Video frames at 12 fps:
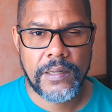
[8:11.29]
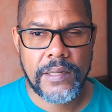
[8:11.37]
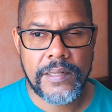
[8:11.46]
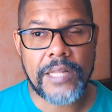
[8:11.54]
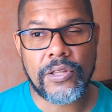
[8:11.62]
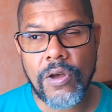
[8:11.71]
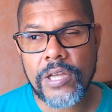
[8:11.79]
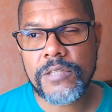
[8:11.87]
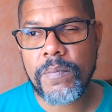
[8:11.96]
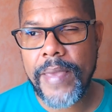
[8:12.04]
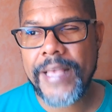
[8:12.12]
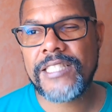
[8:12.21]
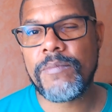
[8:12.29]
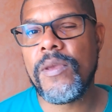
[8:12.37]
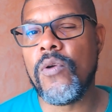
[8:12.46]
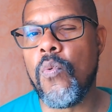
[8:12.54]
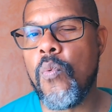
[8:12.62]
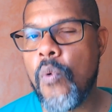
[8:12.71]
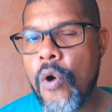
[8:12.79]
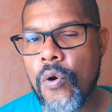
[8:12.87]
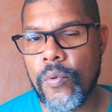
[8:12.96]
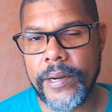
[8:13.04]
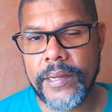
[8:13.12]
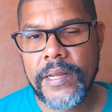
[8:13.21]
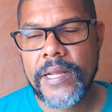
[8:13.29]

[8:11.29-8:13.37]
that does makes me worry